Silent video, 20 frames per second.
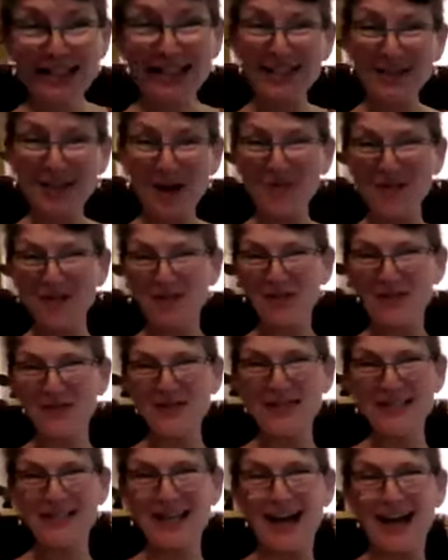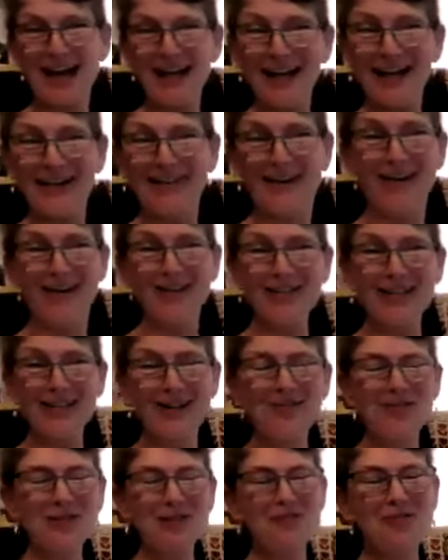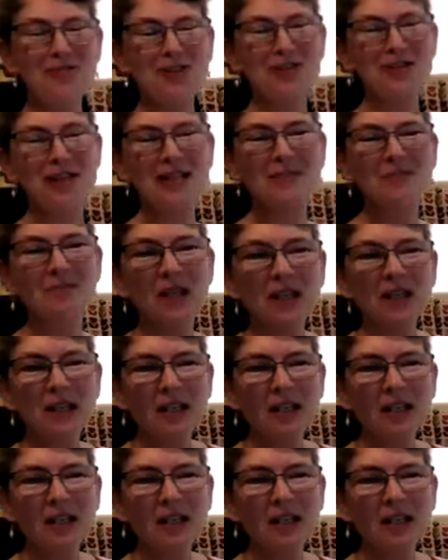it so much from the side, I can't tell what I'm doing.